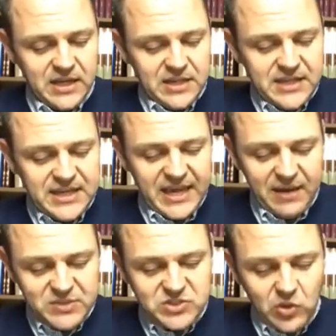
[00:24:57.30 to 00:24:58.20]
They
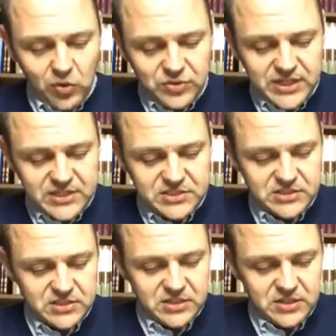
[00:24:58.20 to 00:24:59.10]
came and told
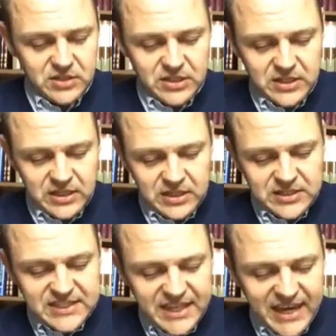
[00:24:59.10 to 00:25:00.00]
us
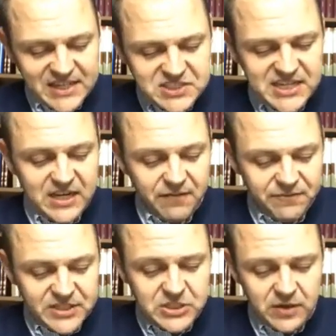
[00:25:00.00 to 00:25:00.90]
that they had seen a
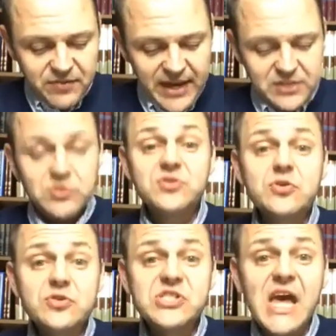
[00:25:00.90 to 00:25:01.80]
vision of angels
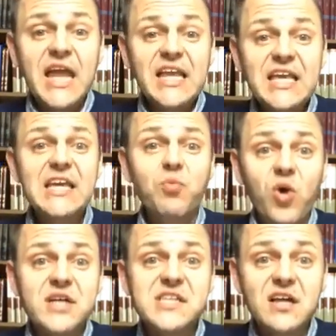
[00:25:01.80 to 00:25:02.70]
who said he
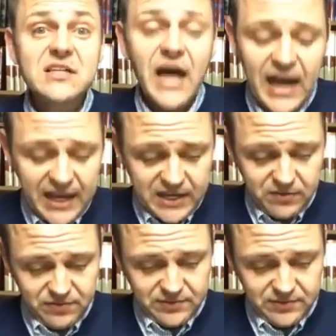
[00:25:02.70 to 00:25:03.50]
was alive.